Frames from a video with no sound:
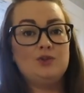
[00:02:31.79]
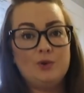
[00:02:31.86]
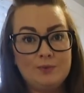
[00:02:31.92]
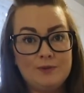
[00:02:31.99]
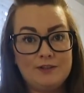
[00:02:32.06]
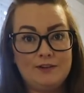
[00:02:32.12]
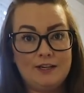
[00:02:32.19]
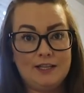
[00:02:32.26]

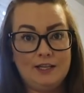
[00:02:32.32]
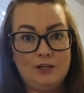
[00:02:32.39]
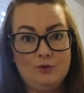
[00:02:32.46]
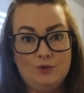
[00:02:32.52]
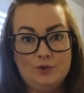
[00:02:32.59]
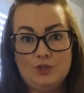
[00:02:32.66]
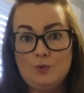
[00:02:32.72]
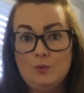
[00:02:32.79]
Nobody really
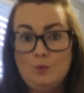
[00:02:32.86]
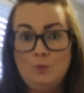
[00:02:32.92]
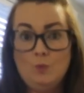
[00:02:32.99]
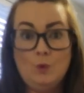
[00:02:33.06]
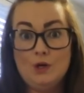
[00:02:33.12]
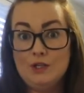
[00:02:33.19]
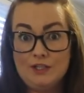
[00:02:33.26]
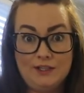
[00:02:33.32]
knows
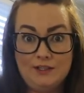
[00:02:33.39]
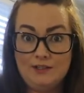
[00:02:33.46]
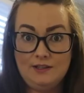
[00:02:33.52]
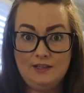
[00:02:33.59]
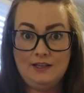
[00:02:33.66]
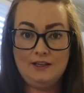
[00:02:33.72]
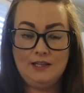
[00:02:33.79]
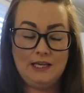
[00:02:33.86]
what's under
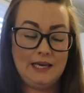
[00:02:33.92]
there.